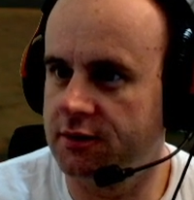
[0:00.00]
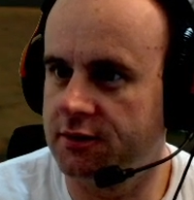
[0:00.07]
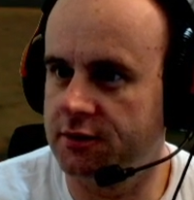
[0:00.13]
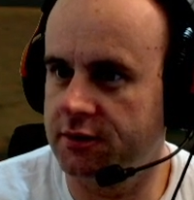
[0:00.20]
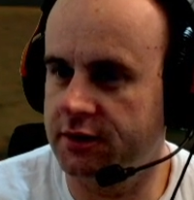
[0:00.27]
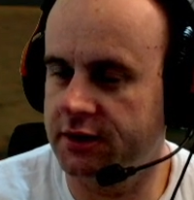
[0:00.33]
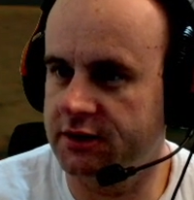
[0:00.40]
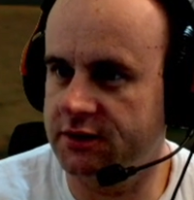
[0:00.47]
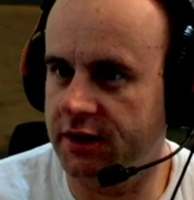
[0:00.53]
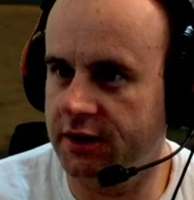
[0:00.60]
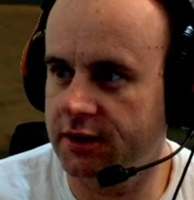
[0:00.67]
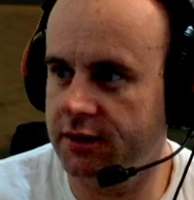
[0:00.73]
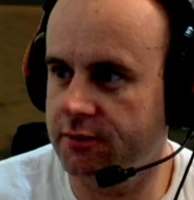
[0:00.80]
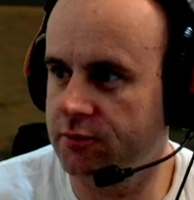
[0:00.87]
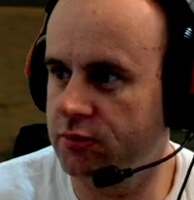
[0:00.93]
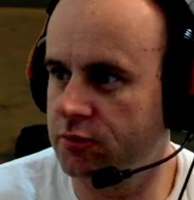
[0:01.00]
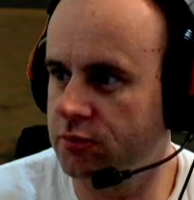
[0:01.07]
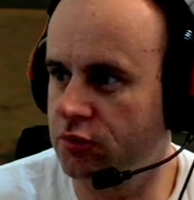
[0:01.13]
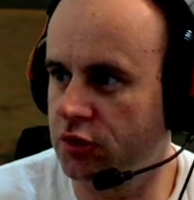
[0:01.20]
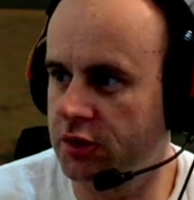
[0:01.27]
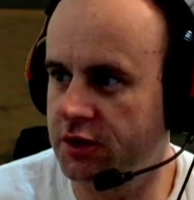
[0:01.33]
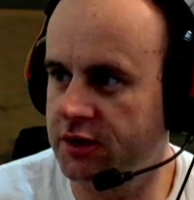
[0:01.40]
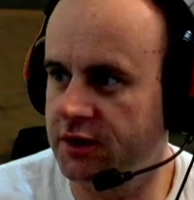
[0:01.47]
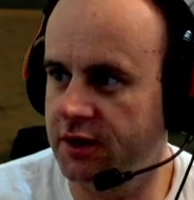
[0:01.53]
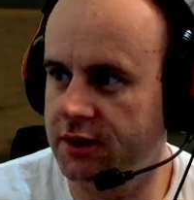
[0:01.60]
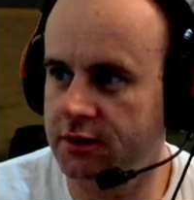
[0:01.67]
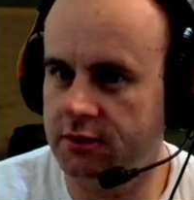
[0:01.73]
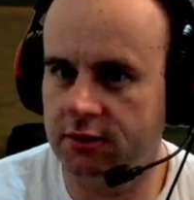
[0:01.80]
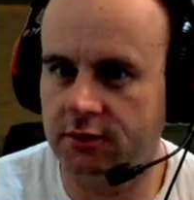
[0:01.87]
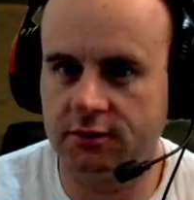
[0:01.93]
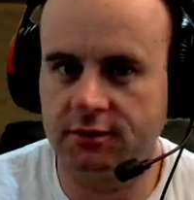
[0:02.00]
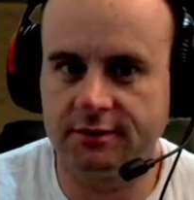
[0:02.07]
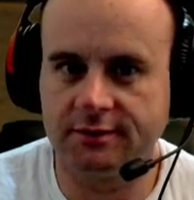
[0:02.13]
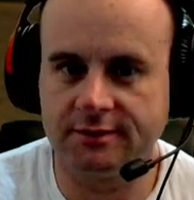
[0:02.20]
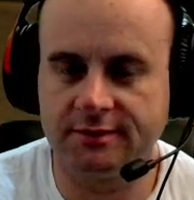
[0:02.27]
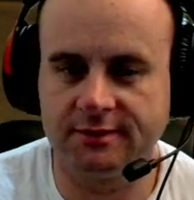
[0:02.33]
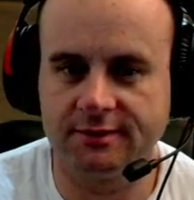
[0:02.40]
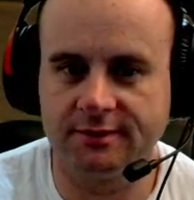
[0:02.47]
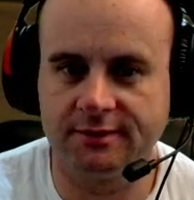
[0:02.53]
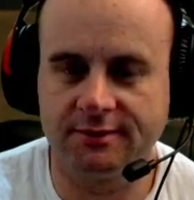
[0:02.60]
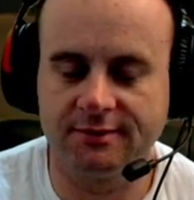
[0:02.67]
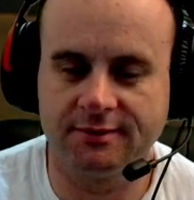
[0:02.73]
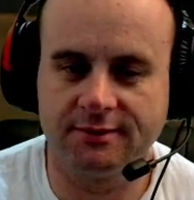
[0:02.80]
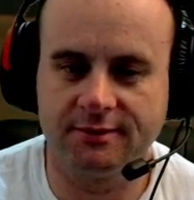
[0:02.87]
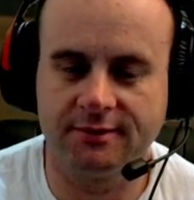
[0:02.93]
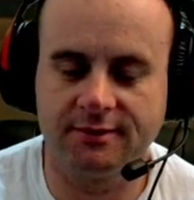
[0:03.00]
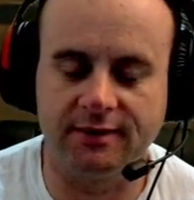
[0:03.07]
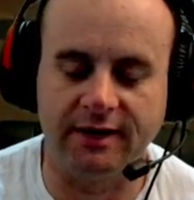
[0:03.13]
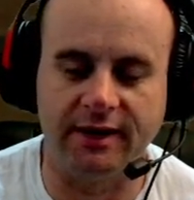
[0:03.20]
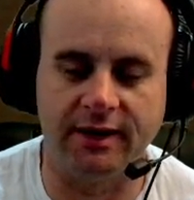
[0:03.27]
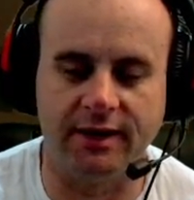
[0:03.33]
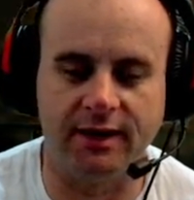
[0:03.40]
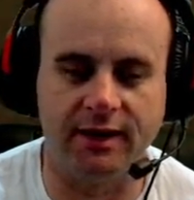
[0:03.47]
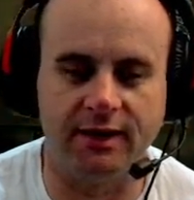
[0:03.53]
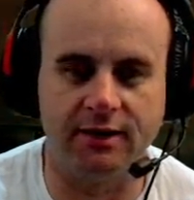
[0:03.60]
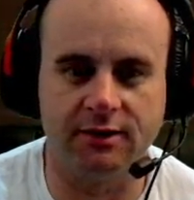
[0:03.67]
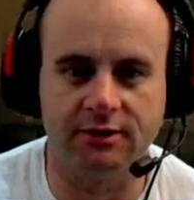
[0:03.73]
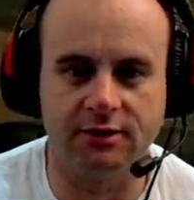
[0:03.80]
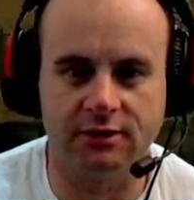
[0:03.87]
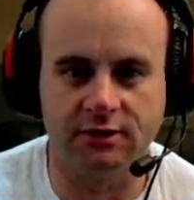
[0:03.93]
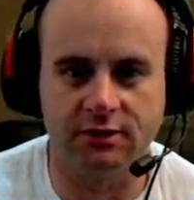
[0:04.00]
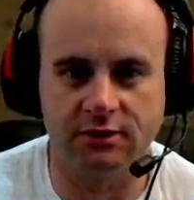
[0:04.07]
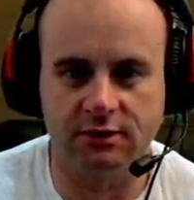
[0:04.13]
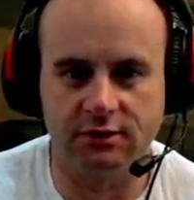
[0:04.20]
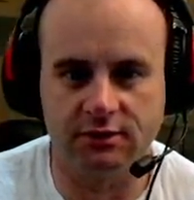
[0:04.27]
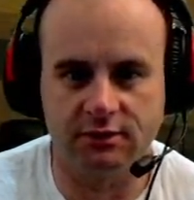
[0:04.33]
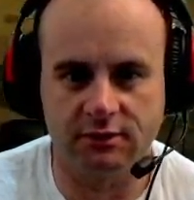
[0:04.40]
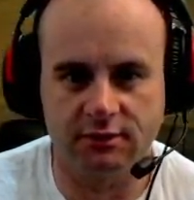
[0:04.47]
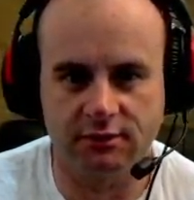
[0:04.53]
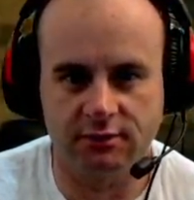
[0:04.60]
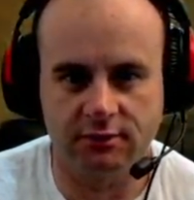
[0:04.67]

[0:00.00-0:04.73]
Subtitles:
You guys get it? Pretty dead? Ah, jeez.